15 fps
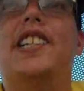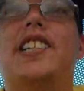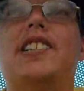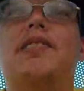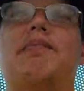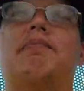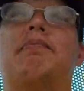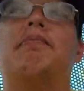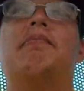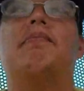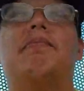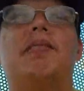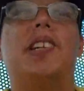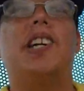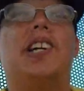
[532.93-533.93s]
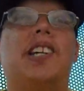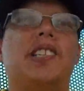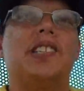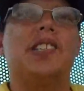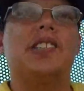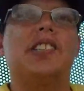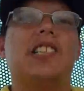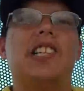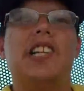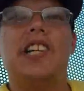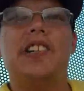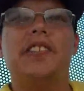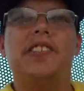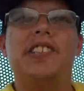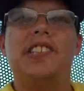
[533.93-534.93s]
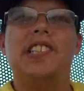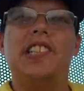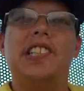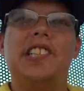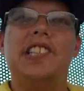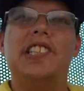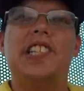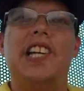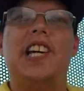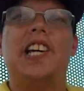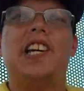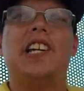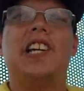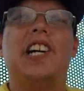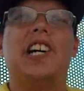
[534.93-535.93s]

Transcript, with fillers: um, yeah, so today was a good day.